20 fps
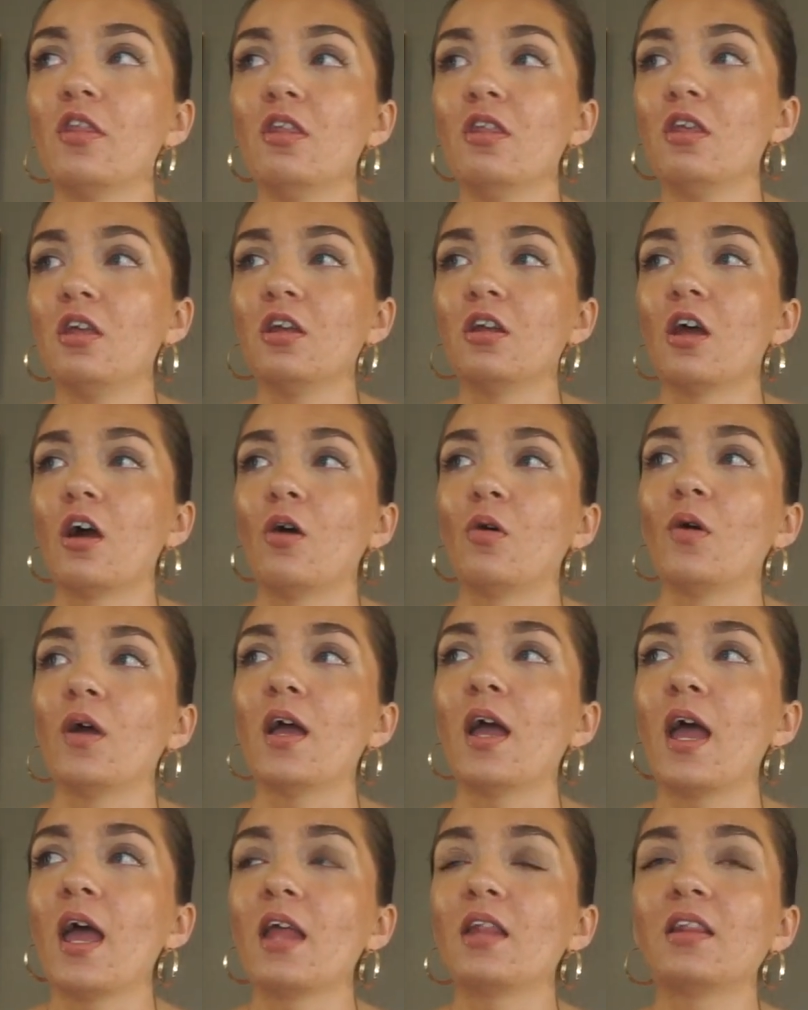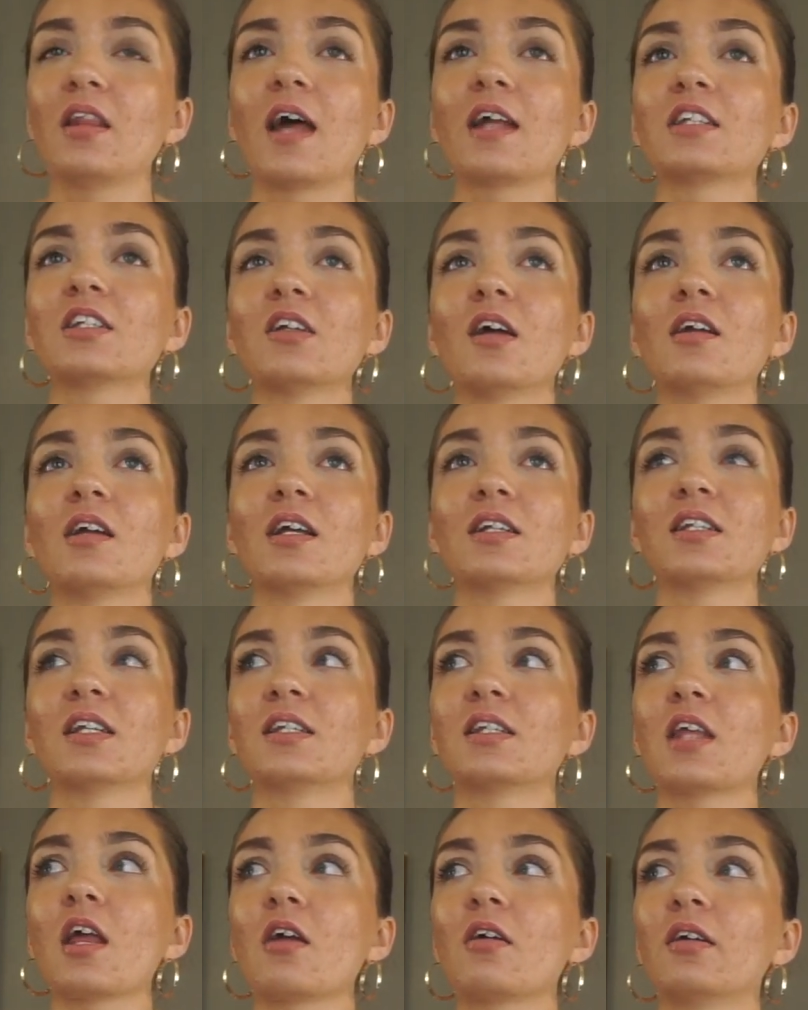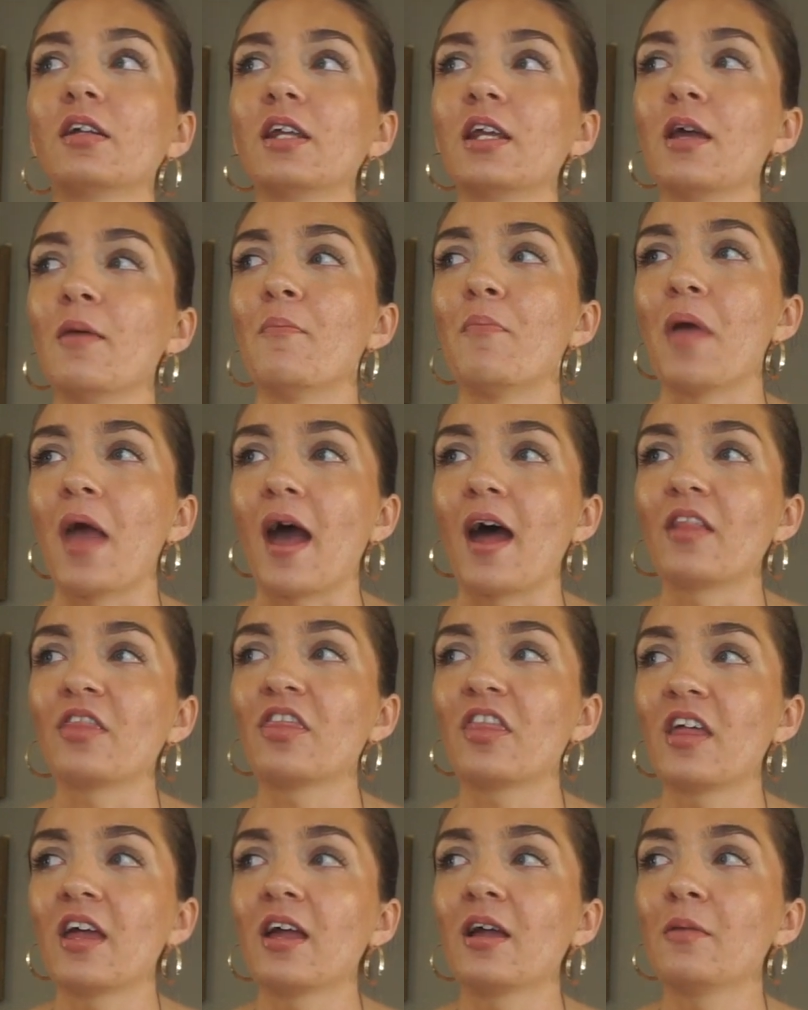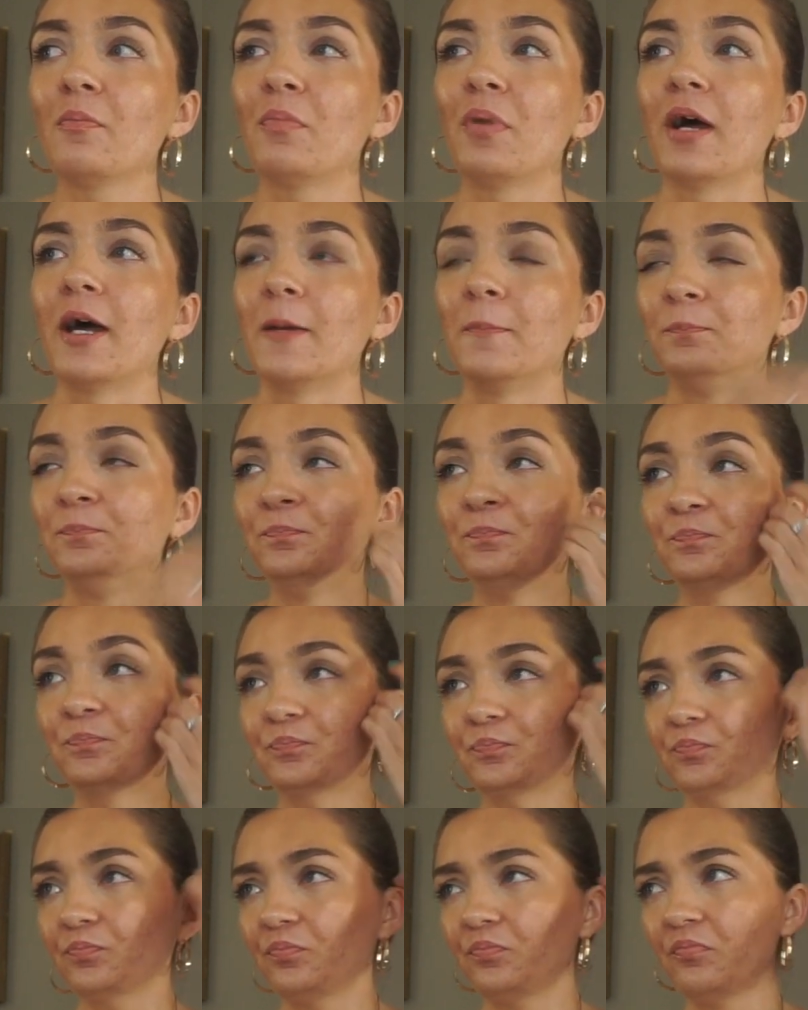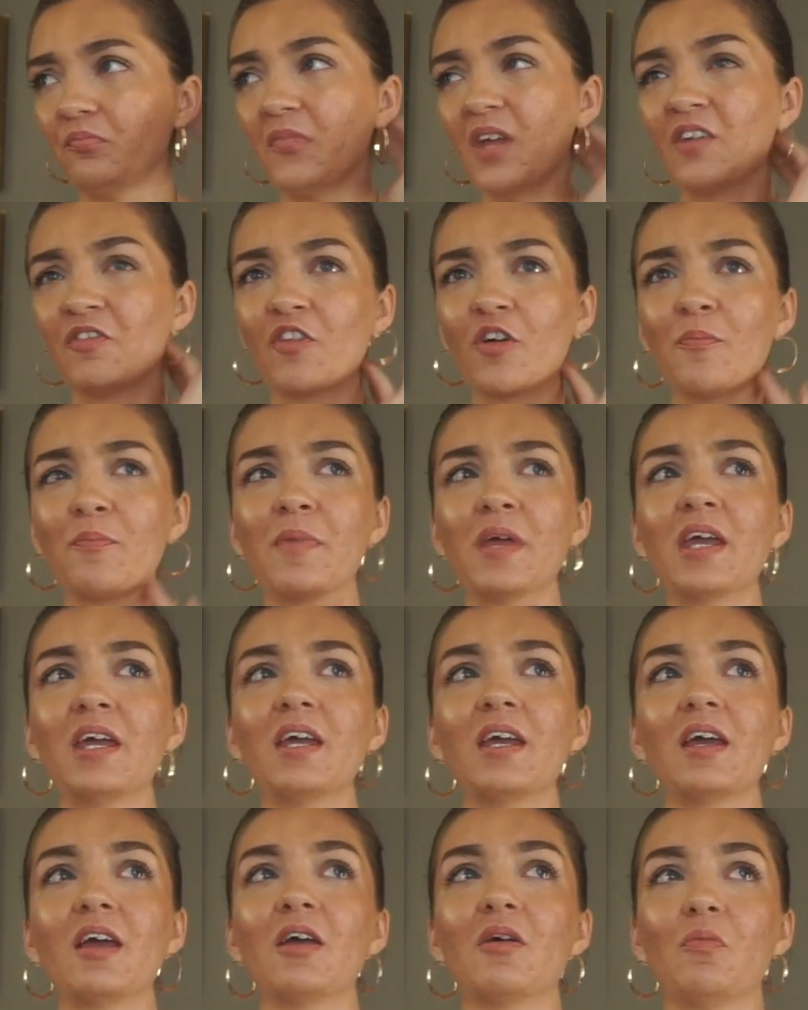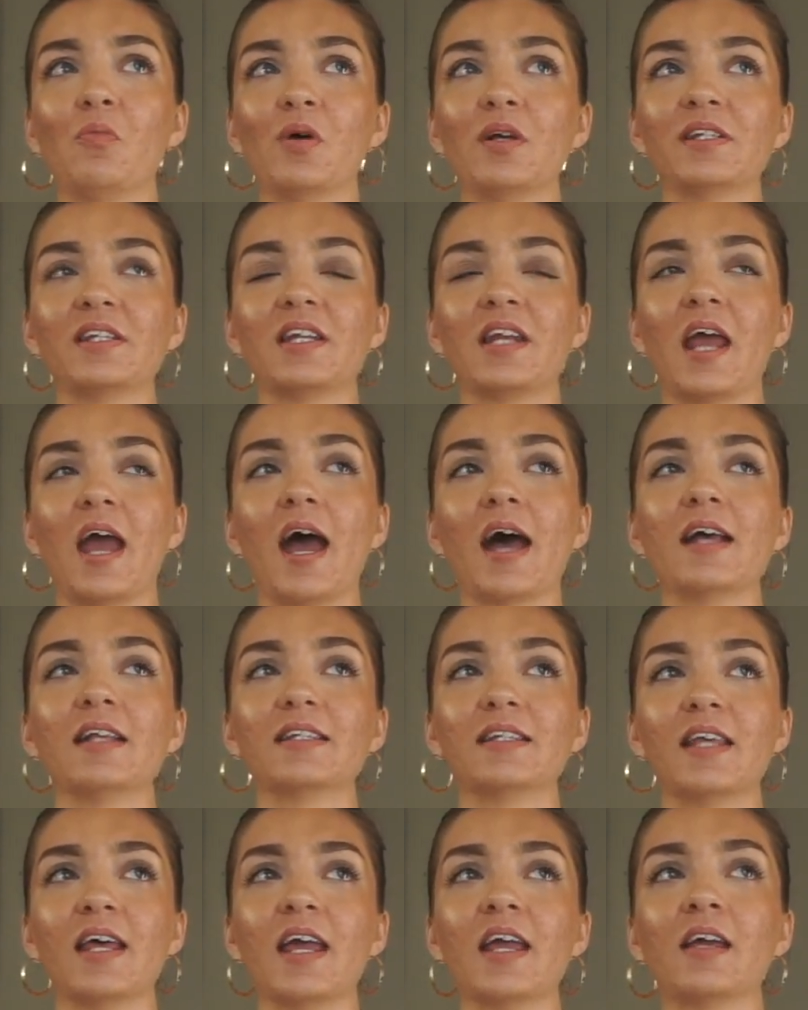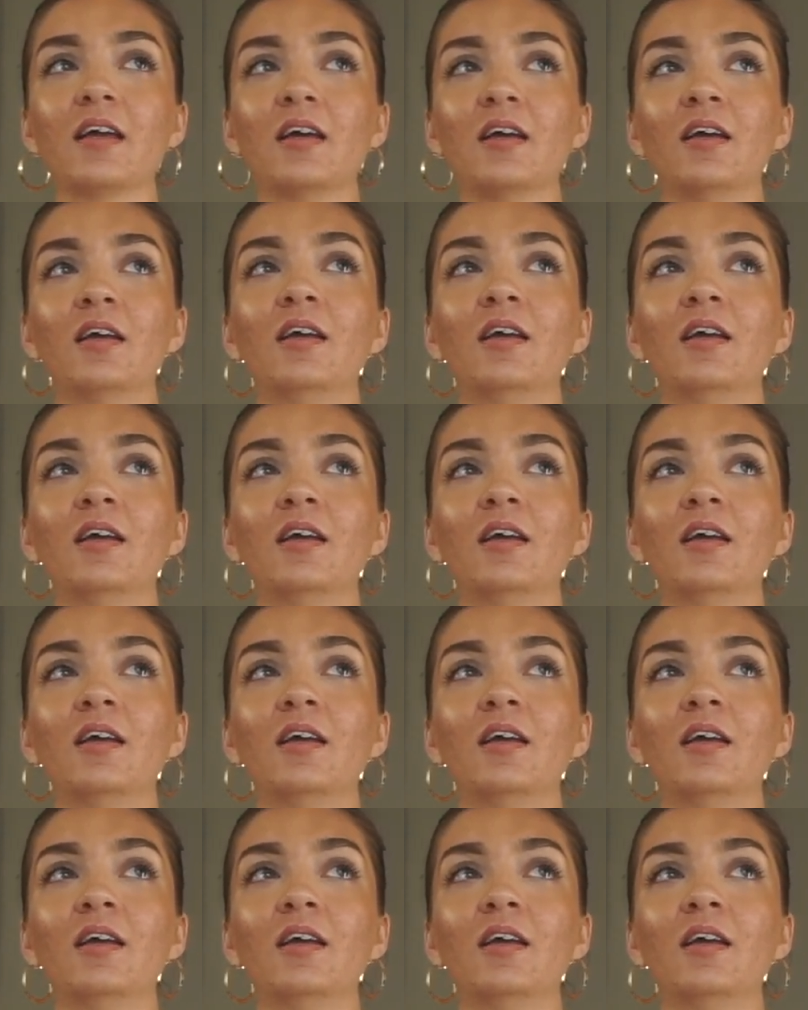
and that's not necessarily a bad thing, but for me, it wasn't as like